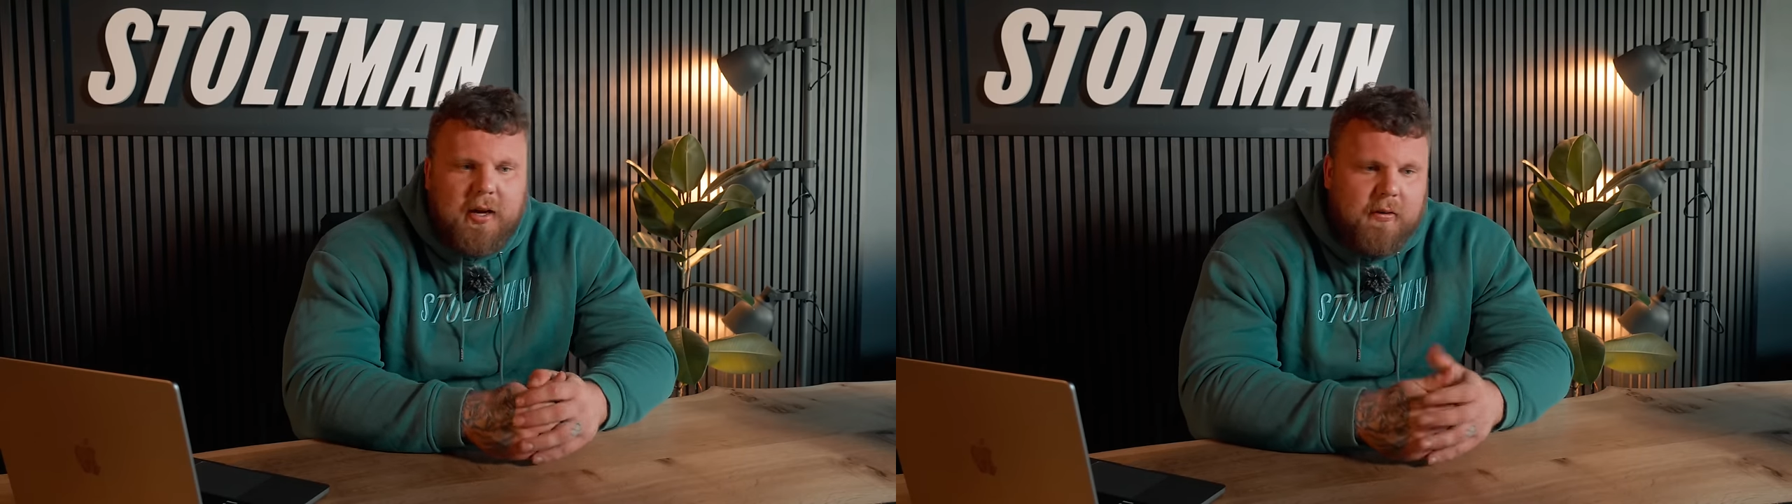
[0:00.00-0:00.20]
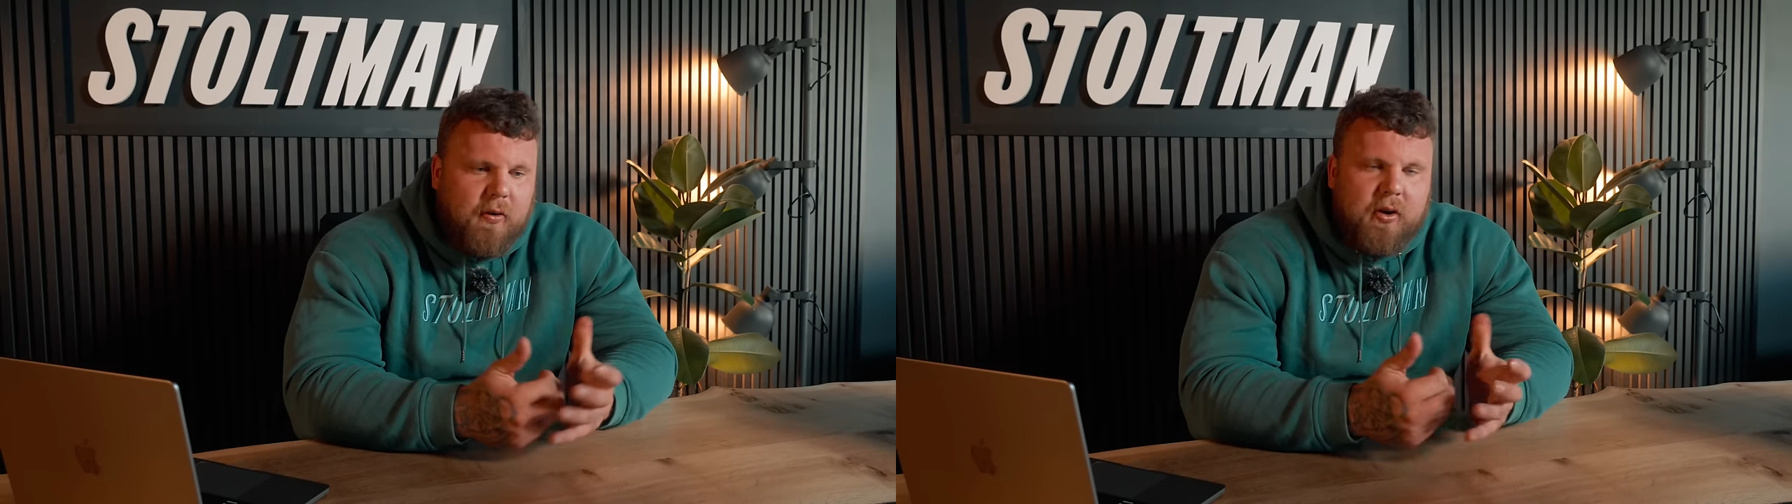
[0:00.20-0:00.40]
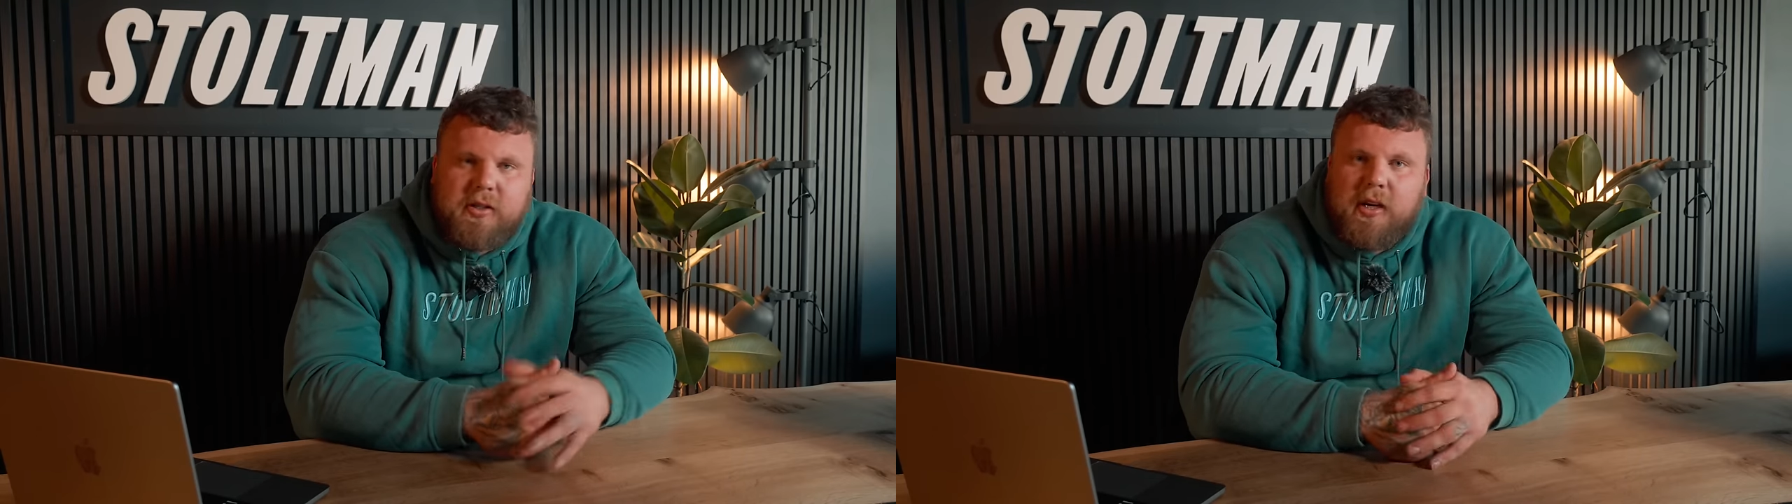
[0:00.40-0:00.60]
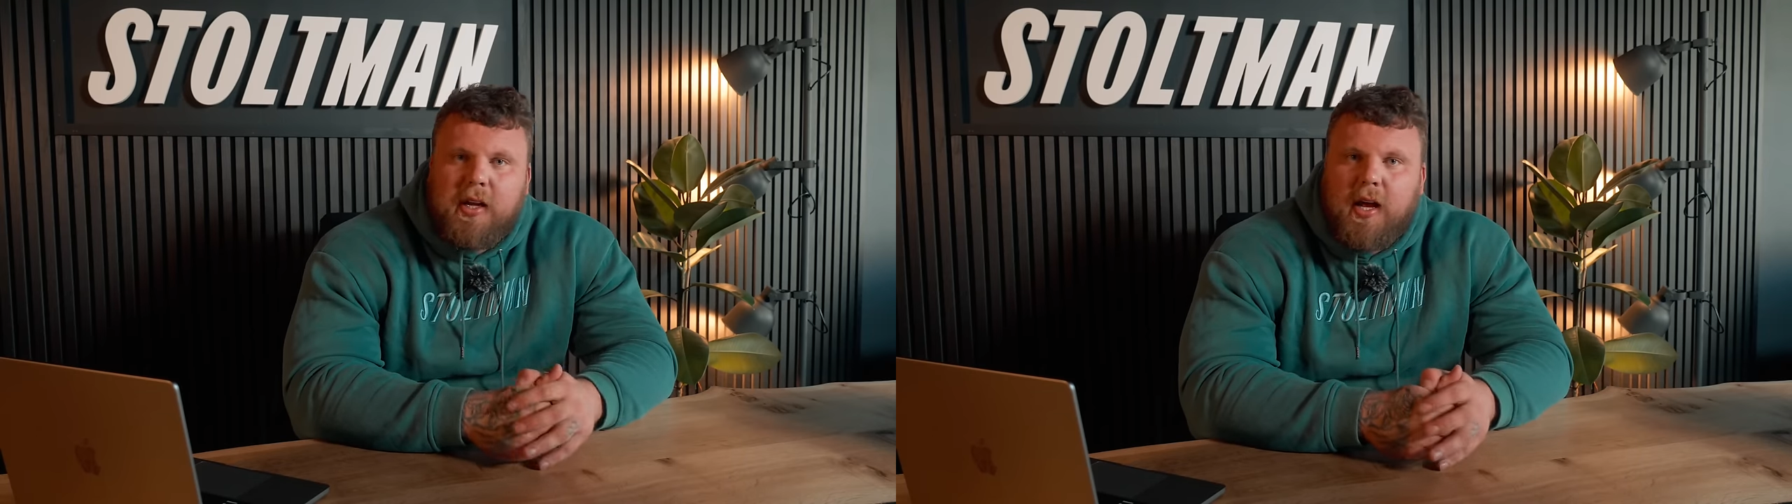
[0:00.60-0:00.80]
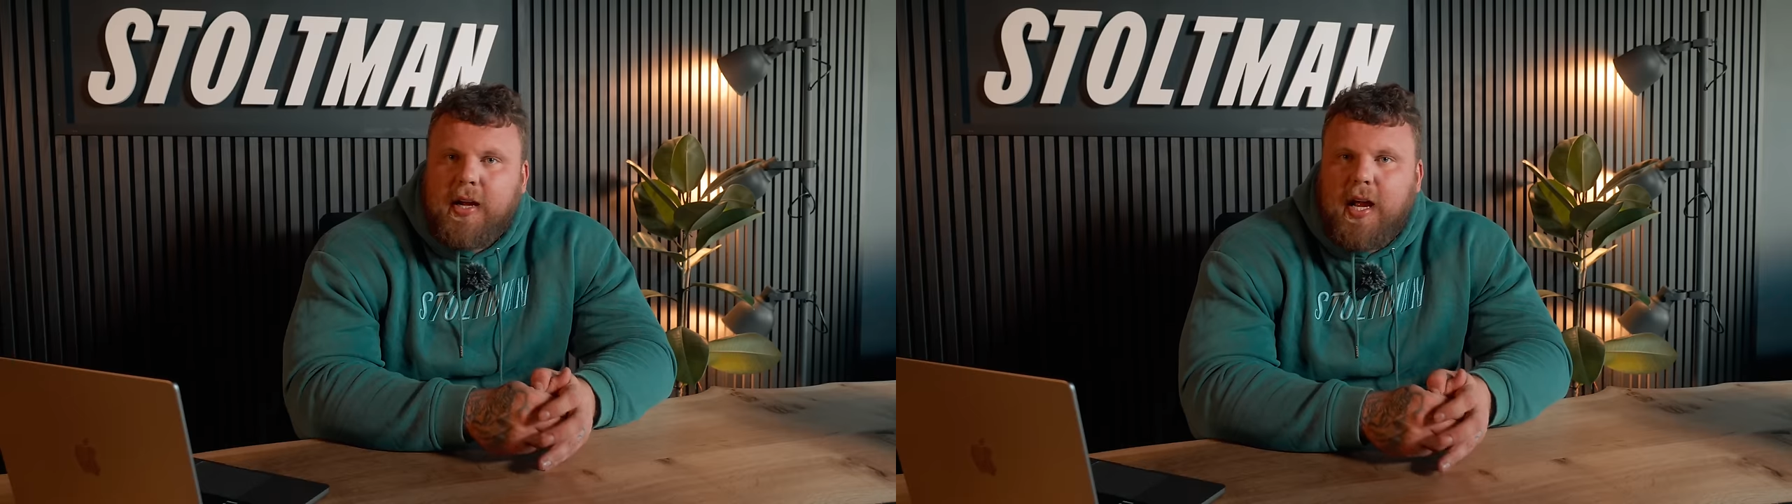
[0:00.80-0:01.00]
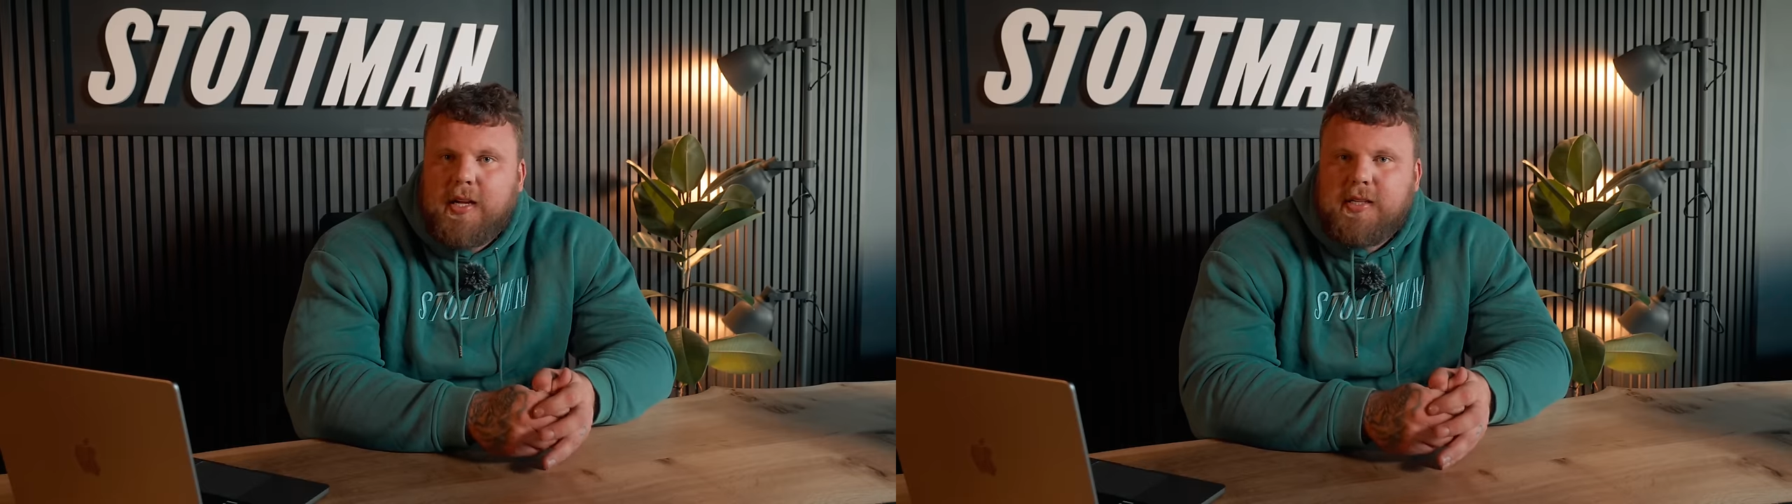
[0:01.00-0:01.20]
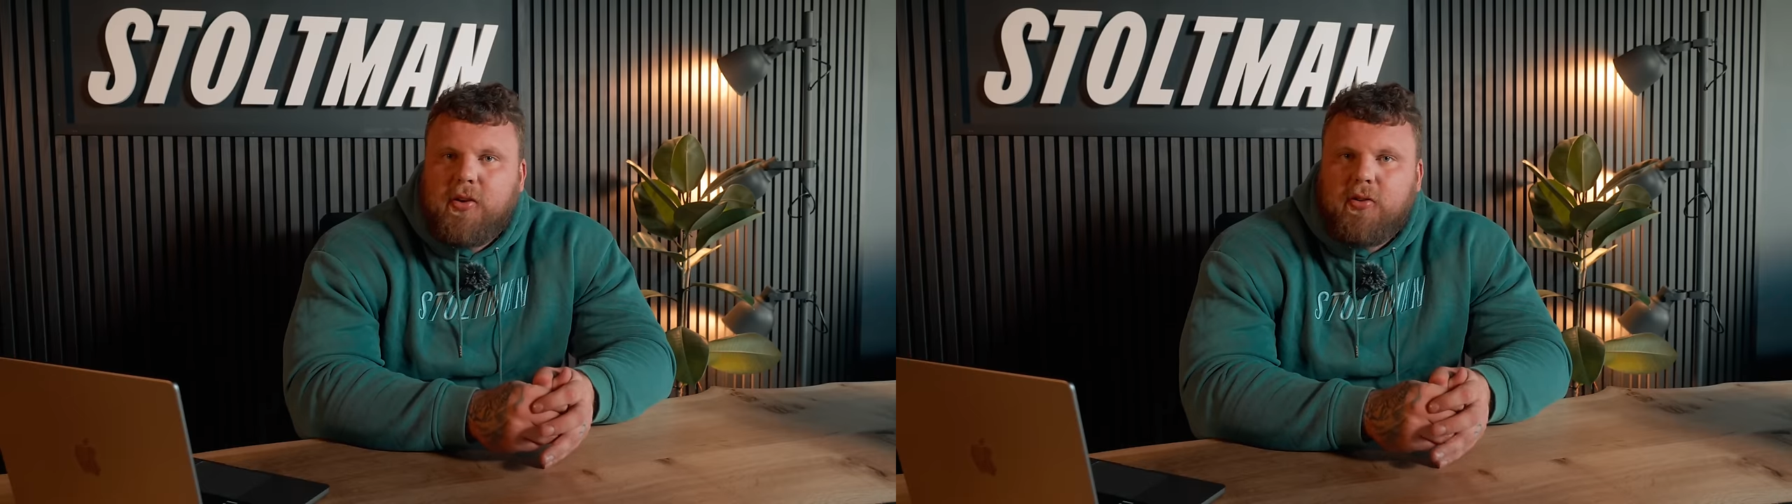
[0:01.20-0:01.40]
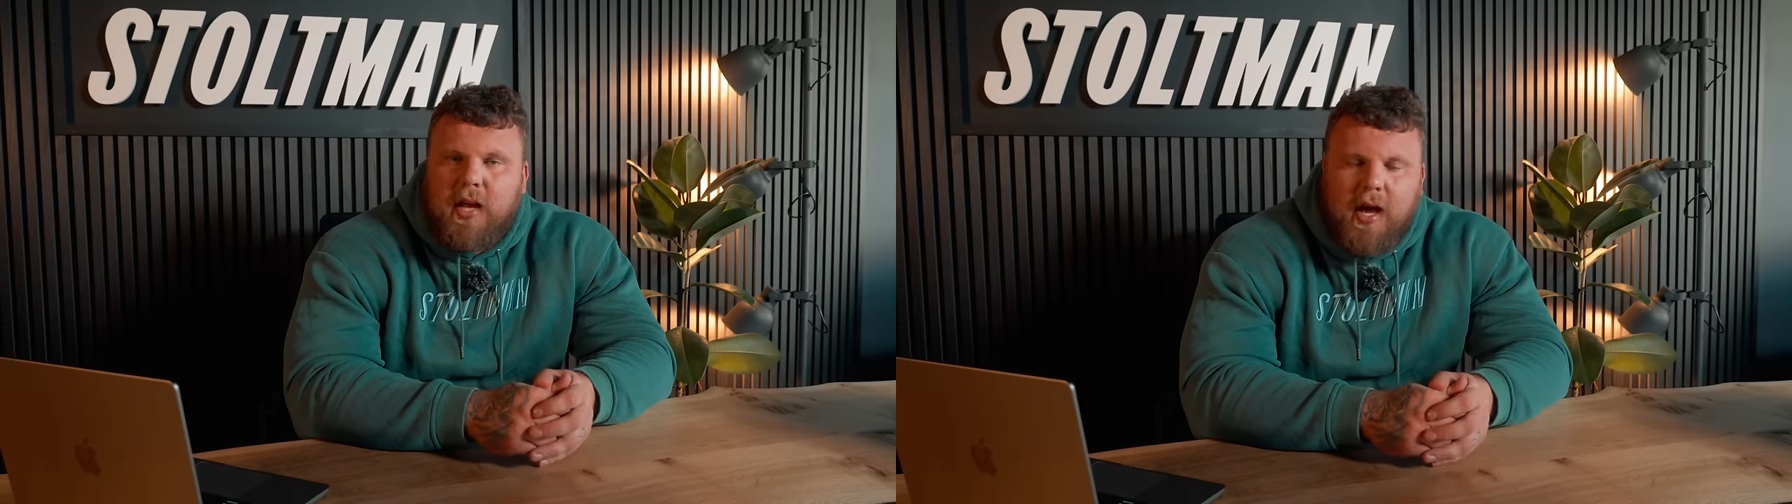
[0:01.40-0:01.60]
and unfortunately, again, I
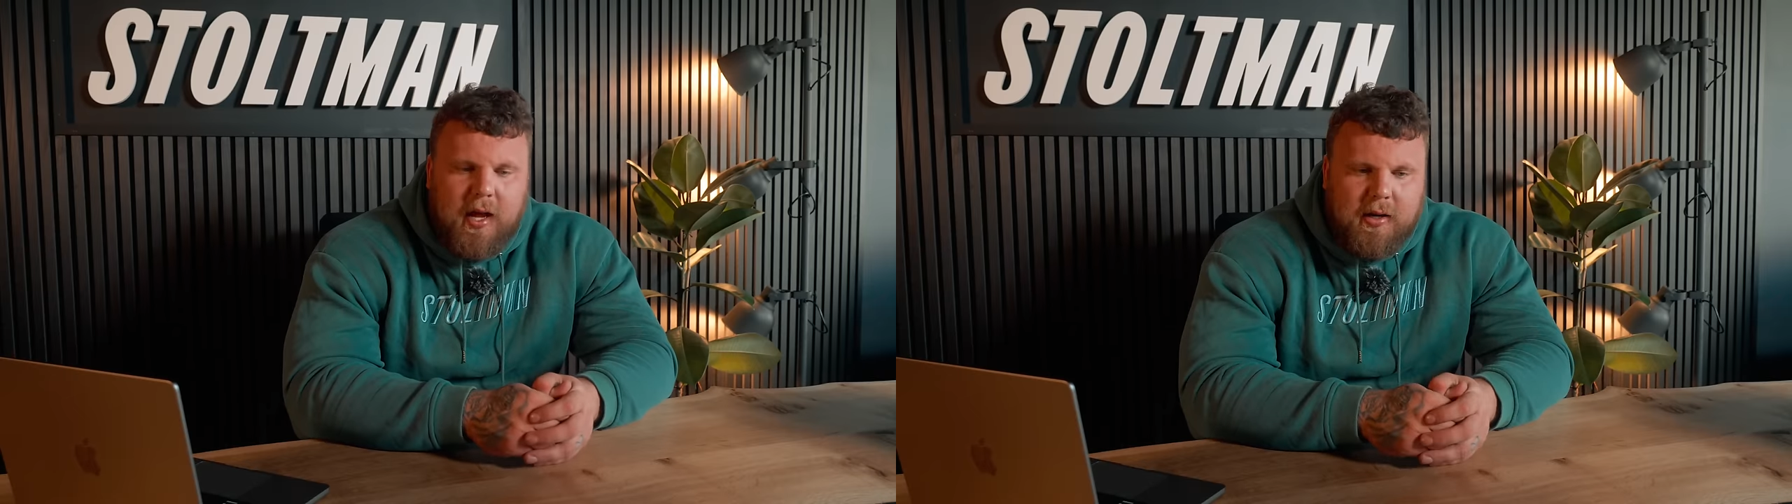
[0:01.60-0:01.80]
zeroed that.